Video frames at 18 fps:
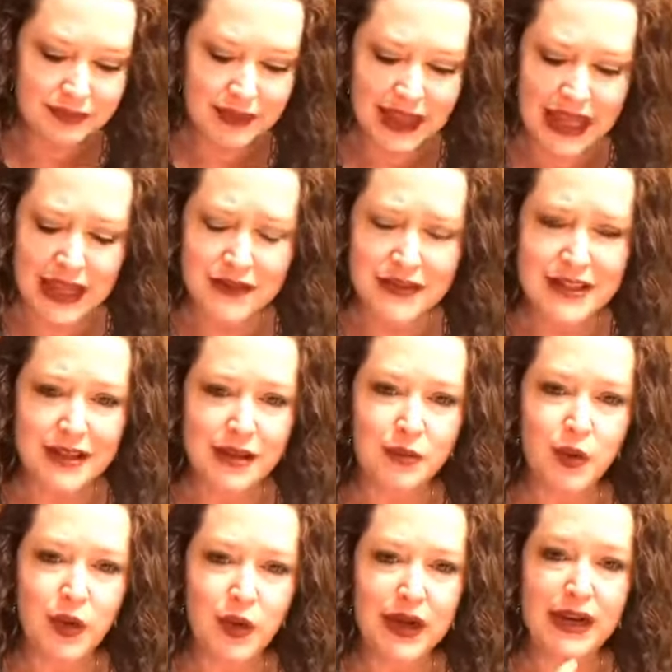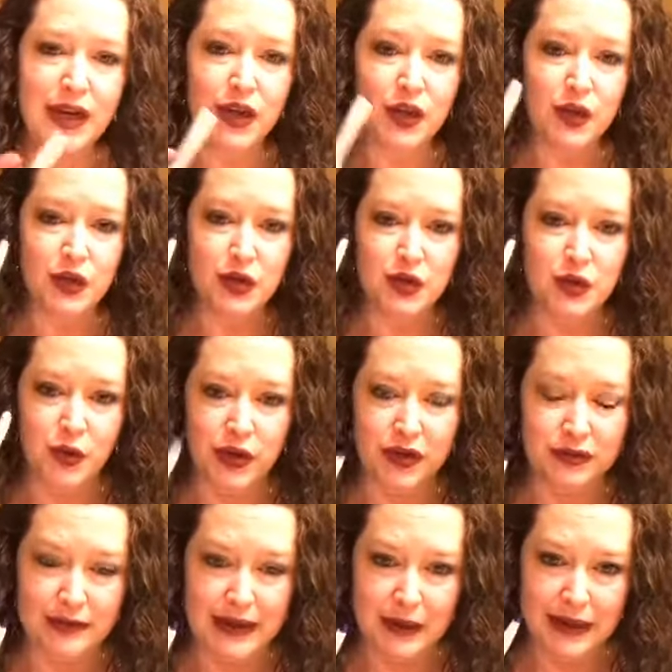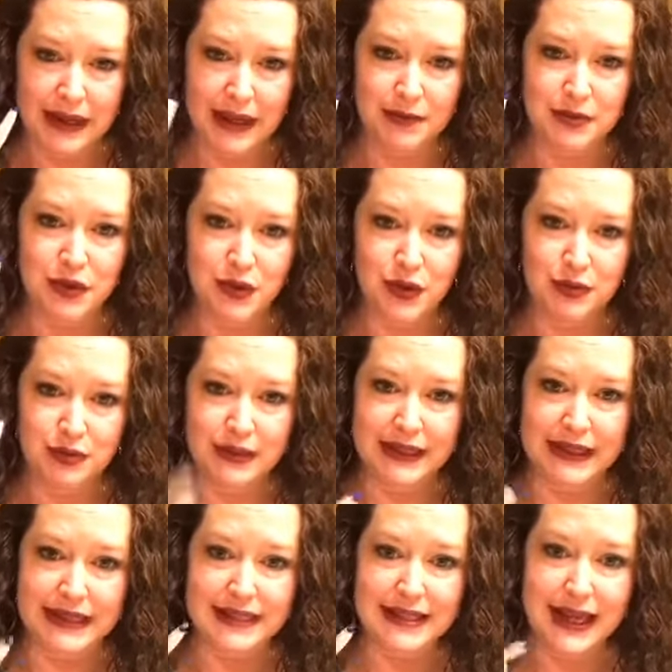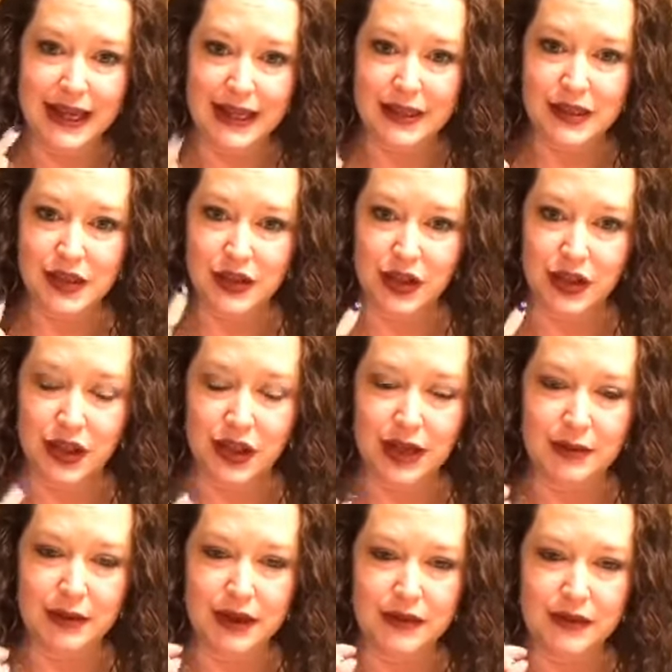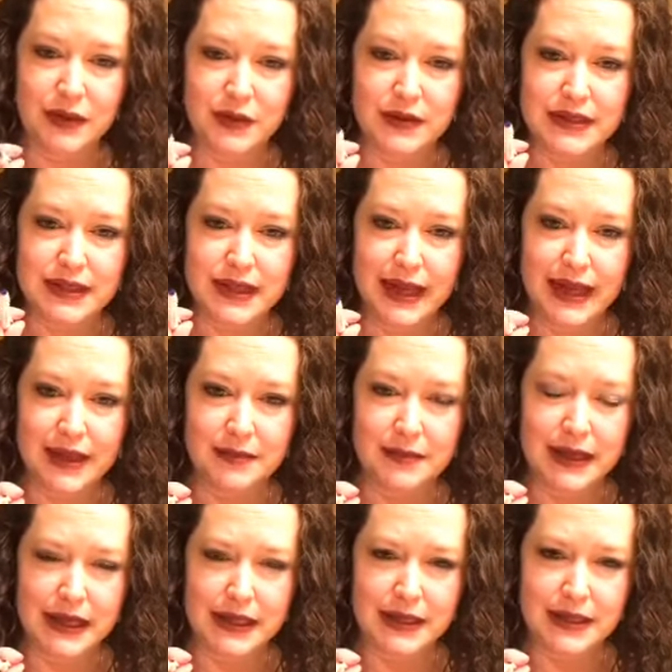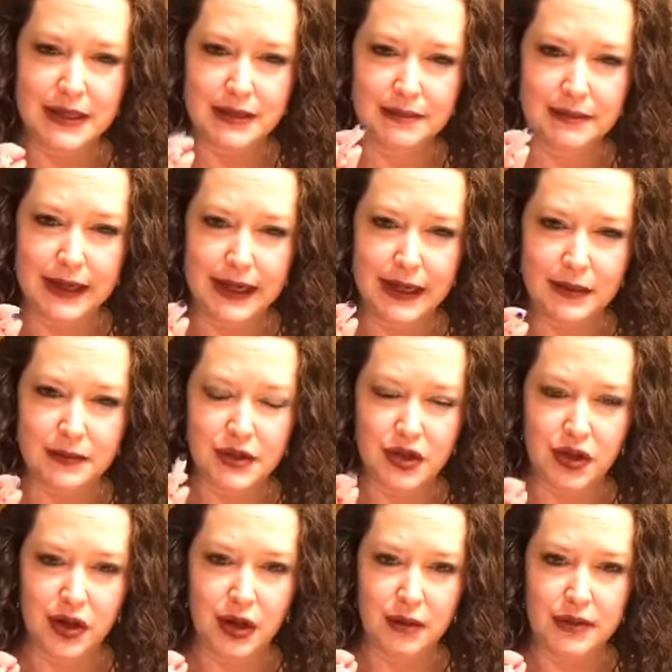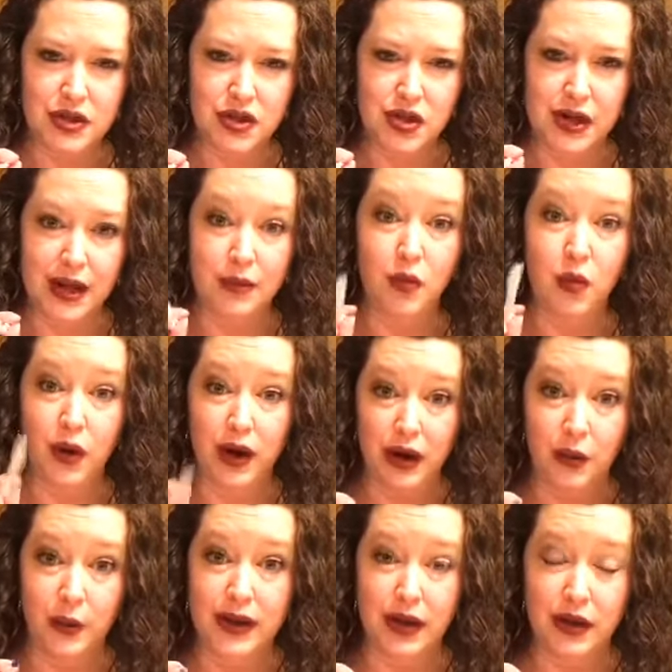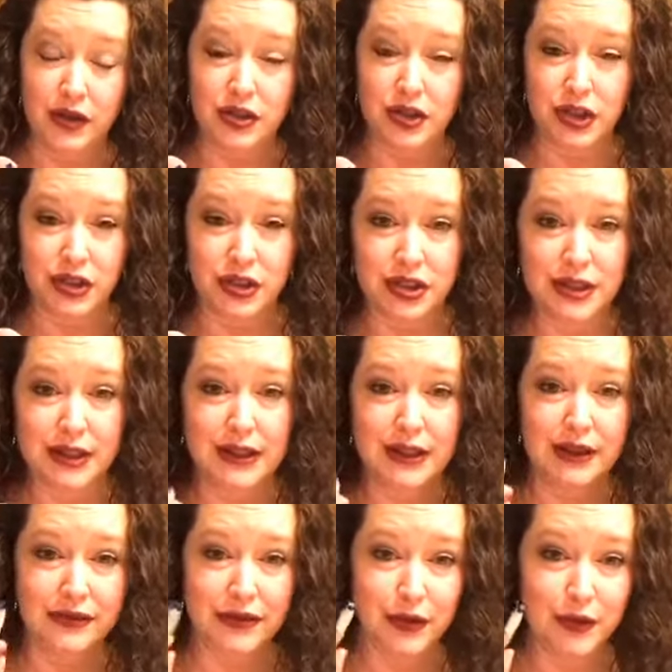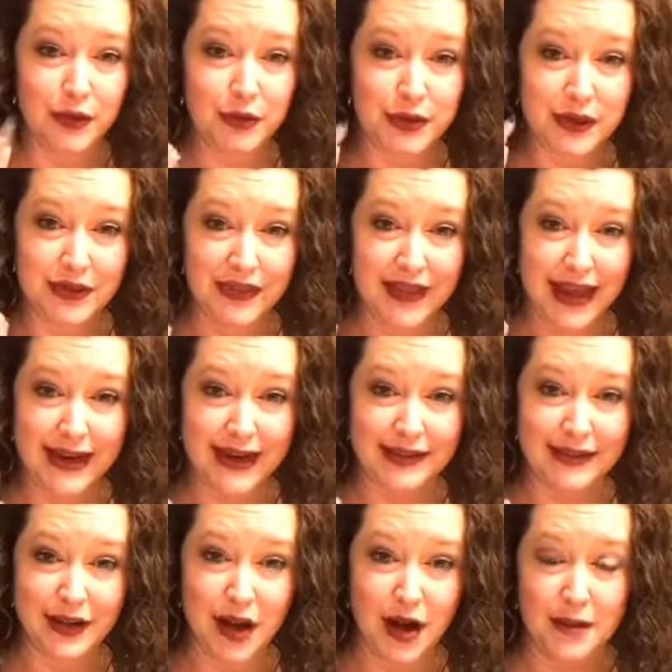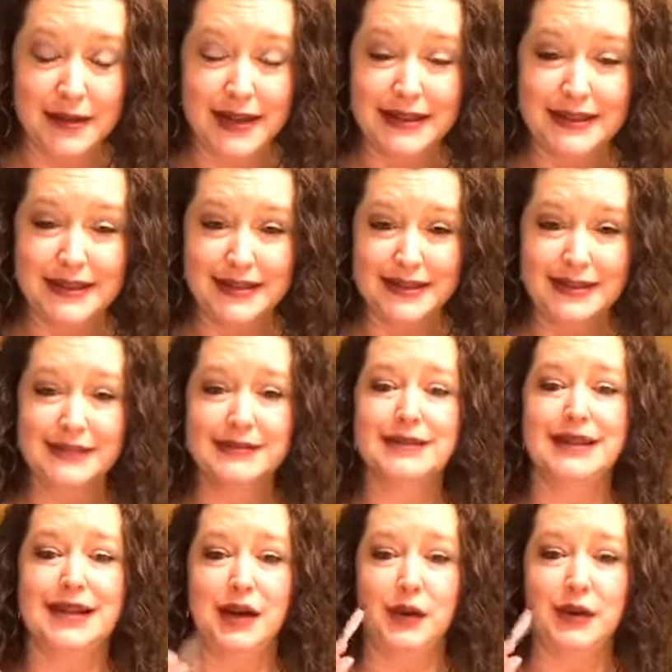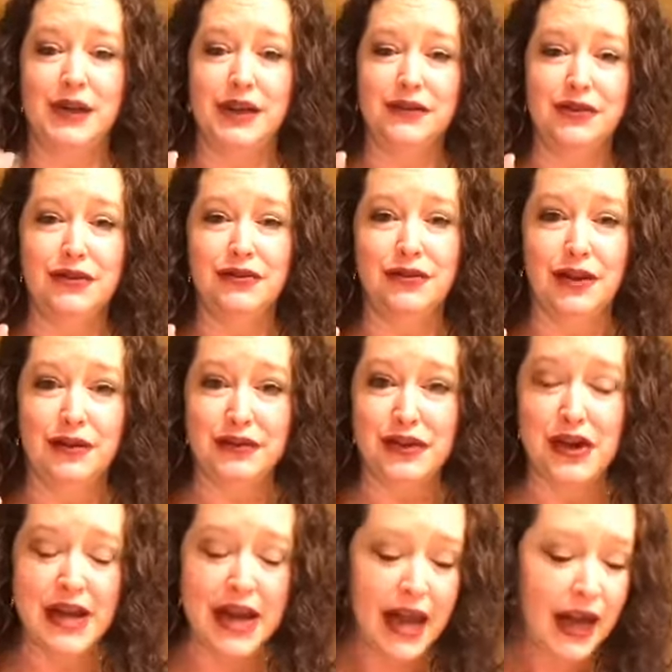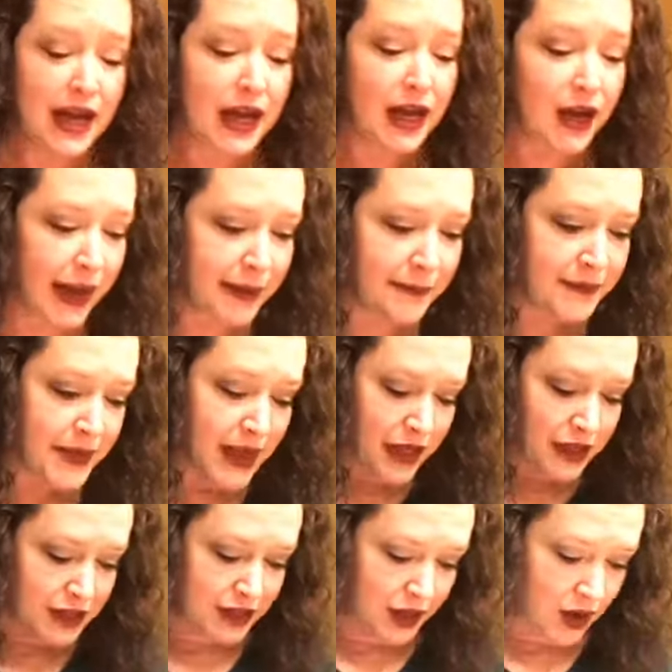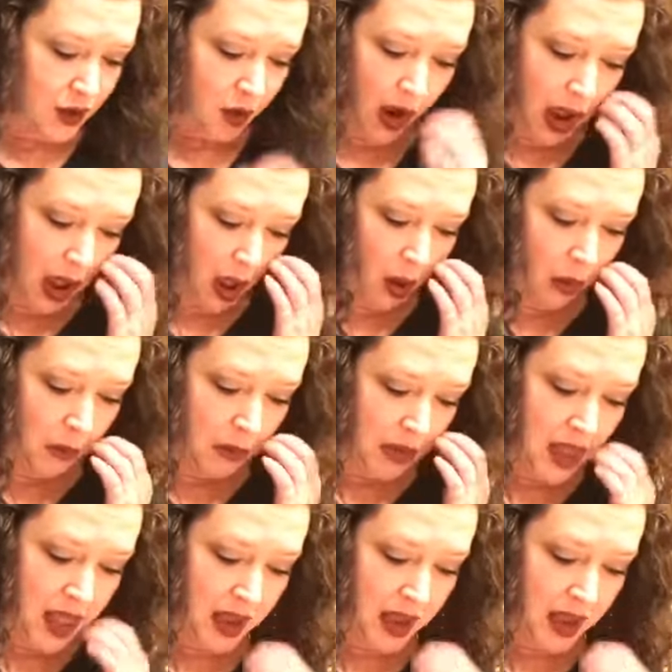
if someone who's one of my peeps would please answer, I believe it was Amy, somebody, I'm sorry I missed your name, where we go to church. If you would put that in the comments, I would love you forever. Okay, so um,